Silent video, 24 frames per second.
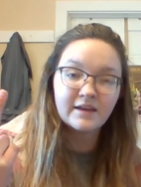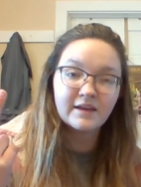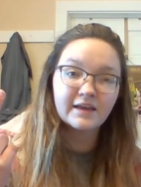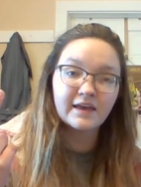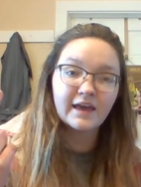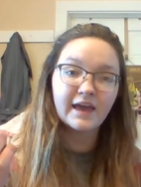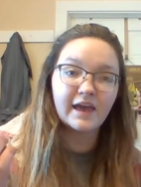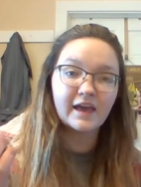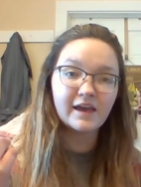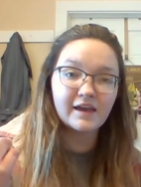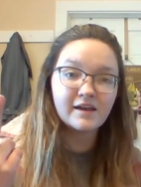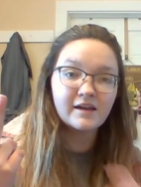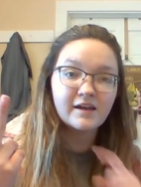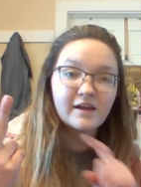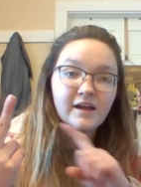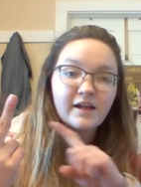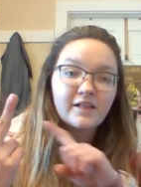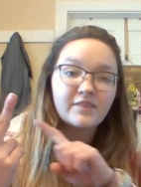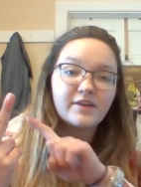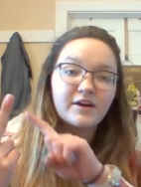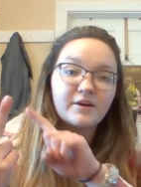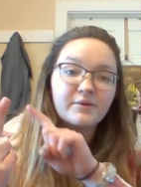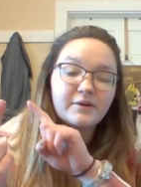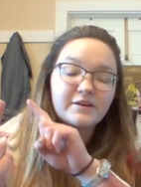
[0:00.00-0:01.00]
Okay,
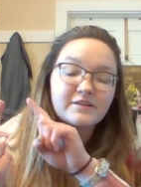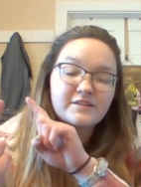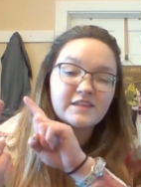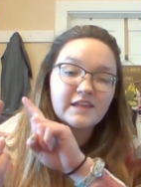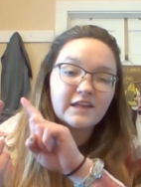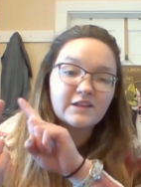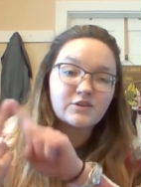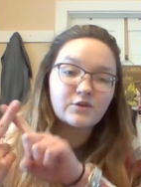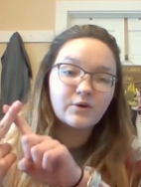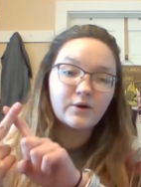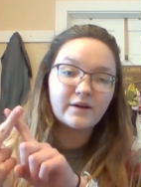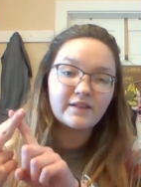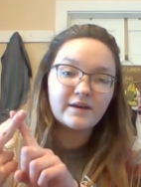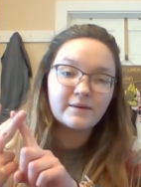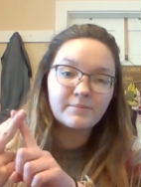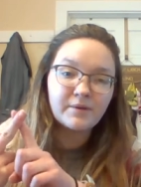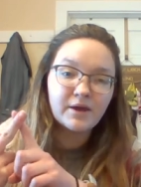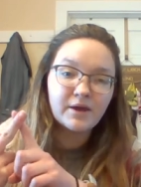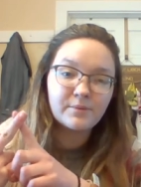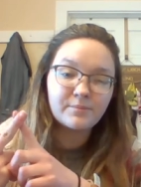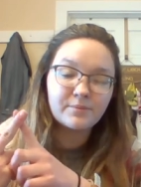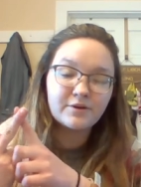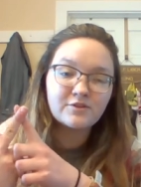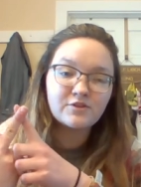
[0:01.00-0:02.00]
there was the toilet
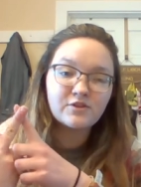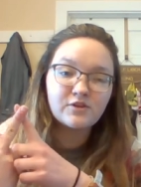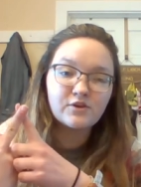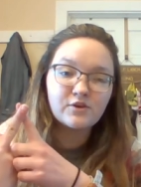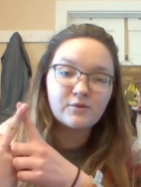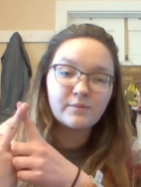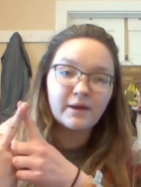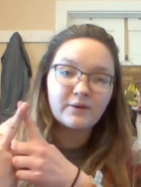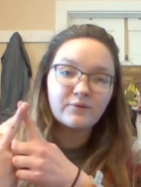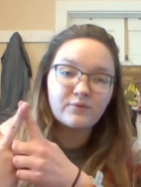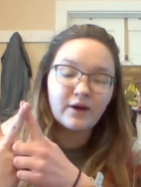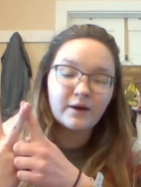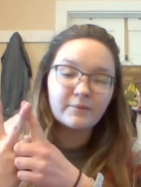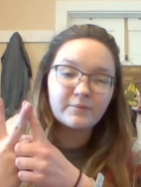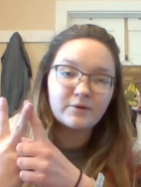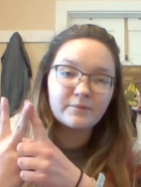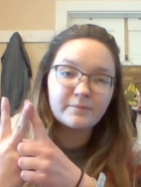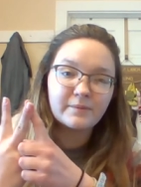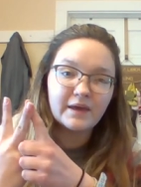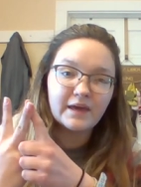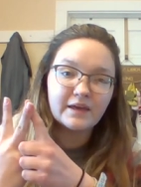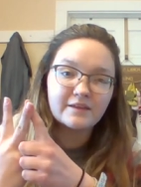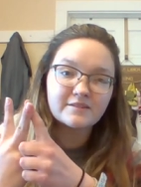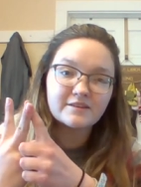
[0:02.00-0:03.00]
paper tube and rubber
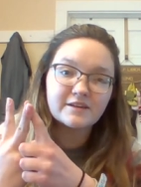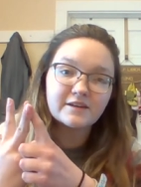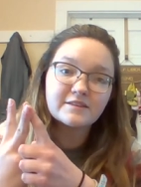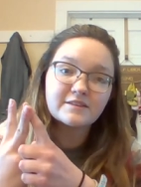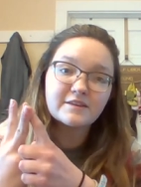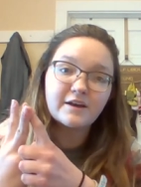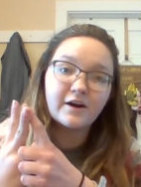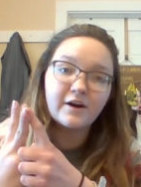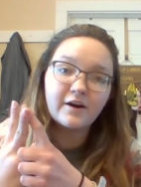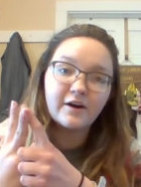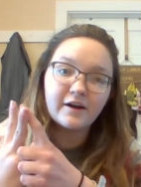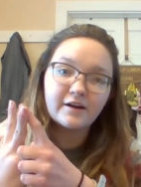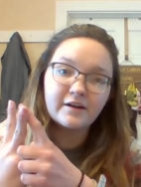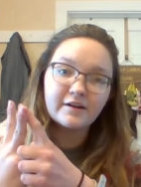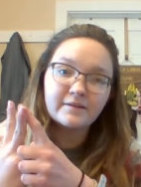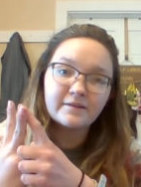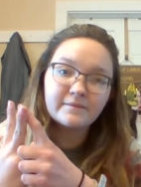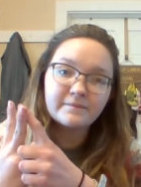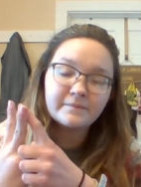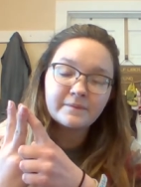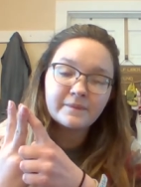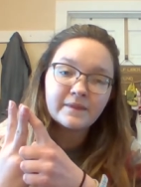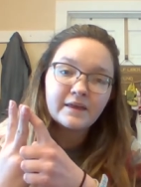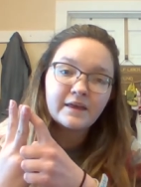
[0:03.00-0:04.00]
band guitar.
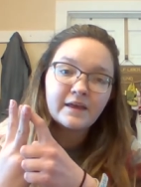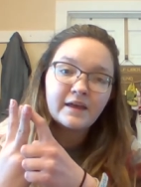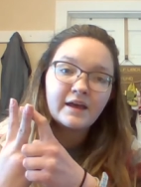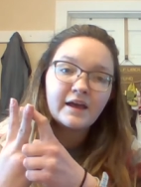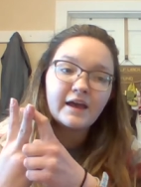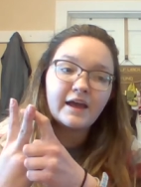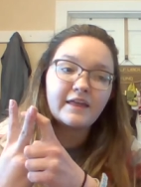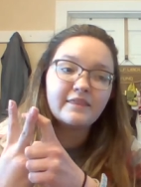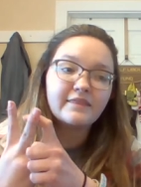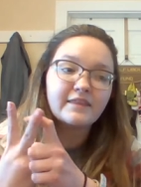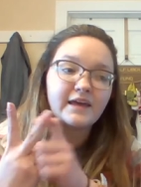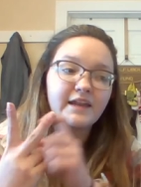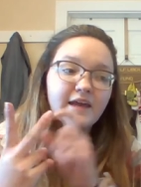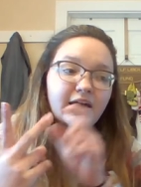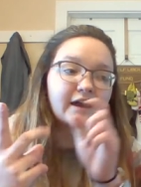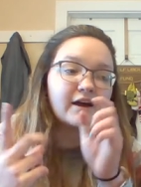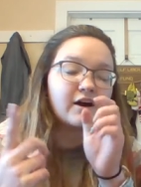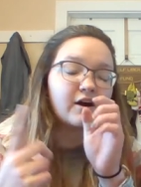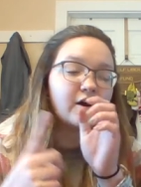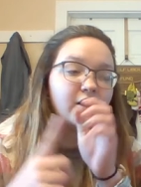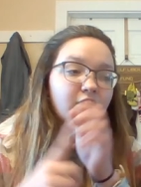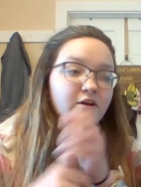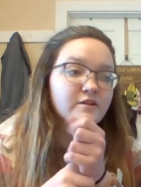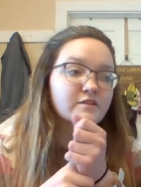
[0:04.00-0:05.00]
And then I
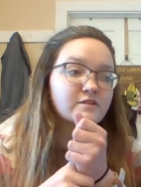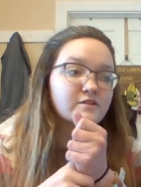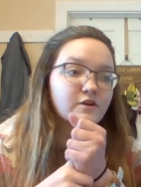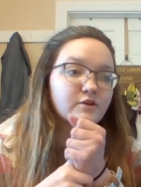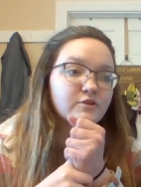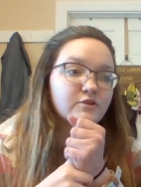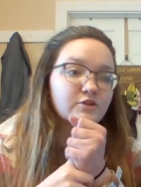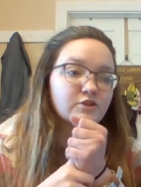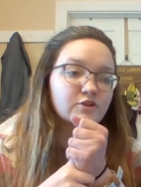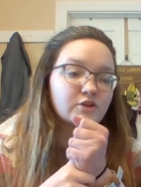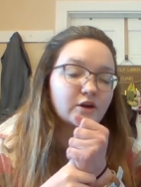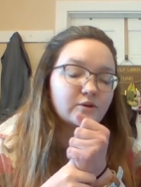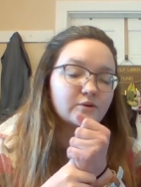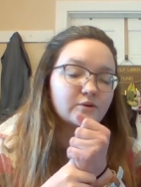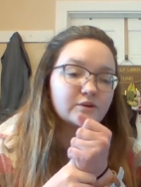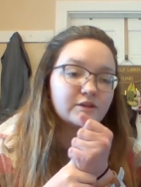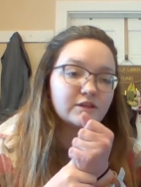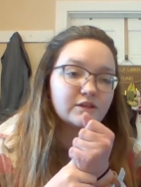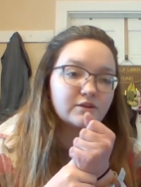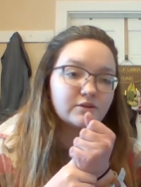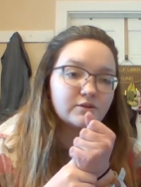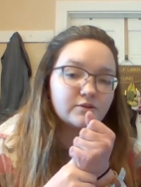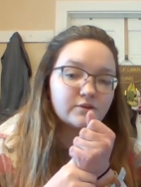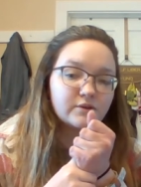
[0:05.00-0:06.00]
also showed
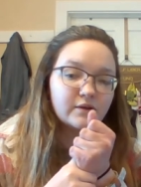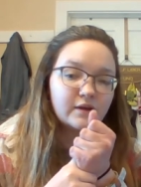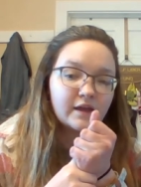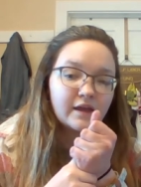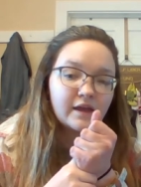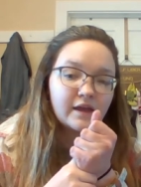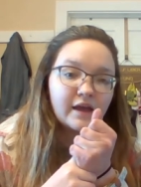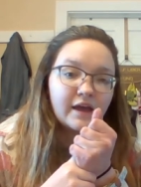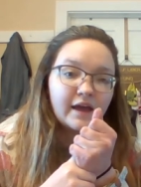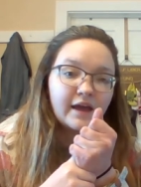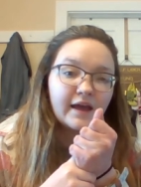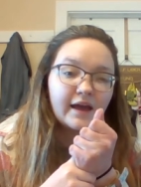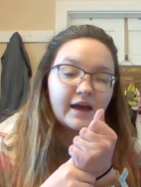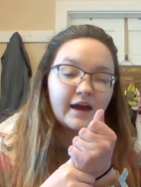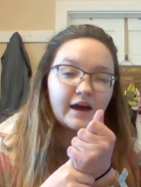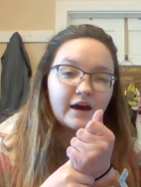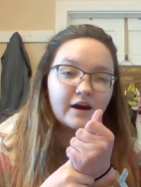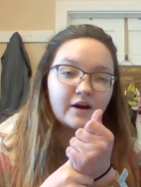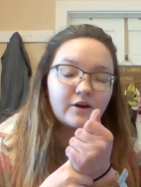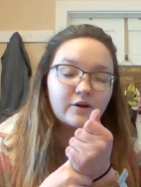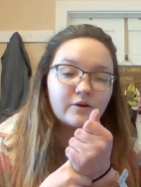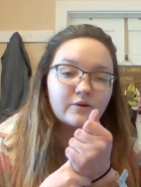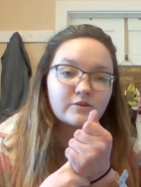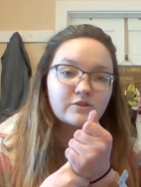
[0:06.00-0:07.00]
you
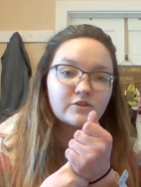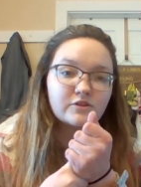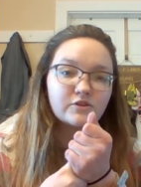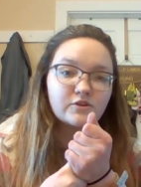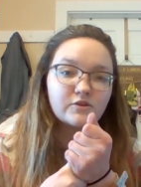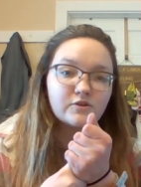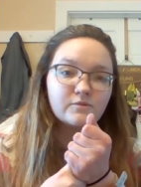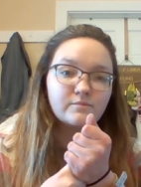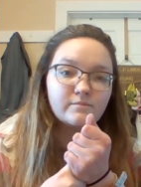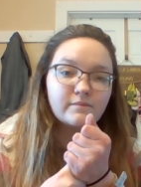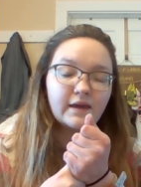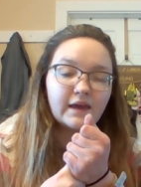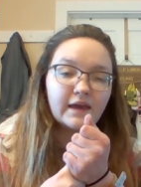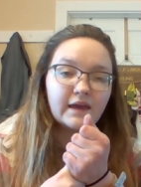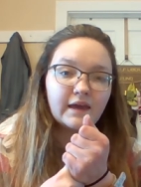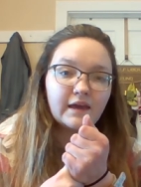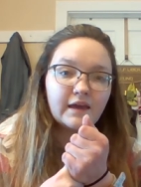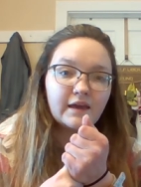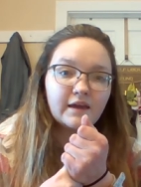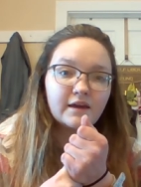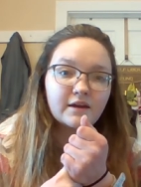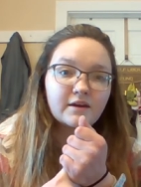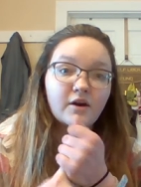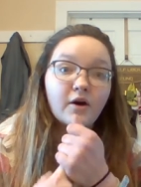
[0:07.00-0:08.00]
how to
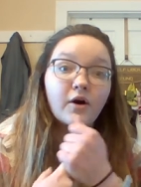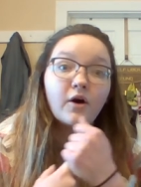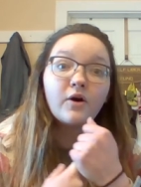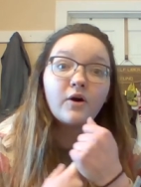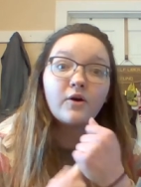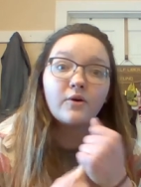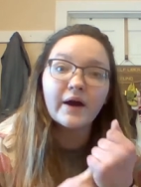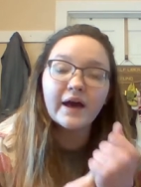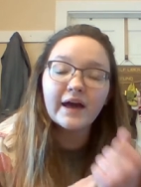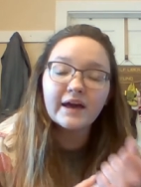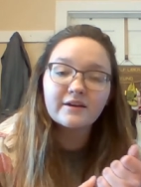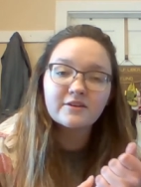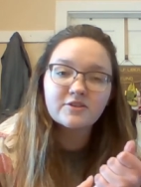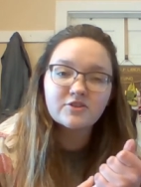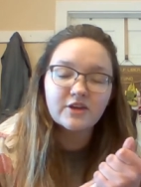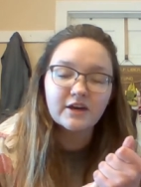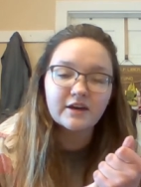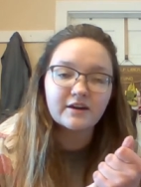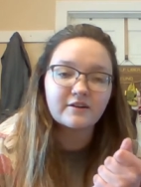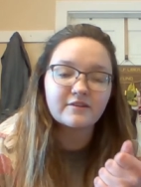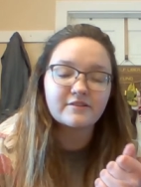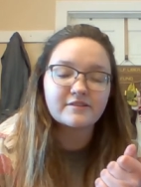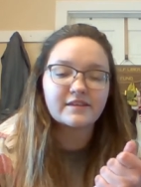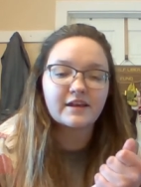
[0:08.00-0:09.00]
make, egg
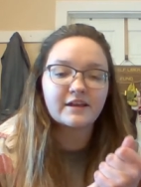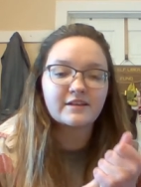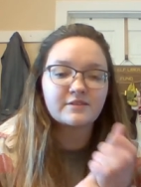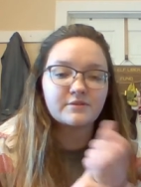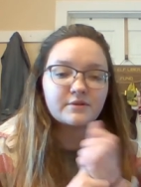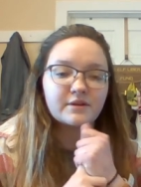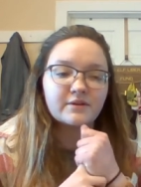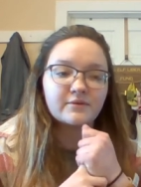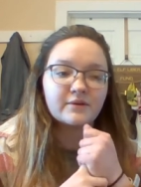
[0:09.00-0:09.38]
shakers, that's what it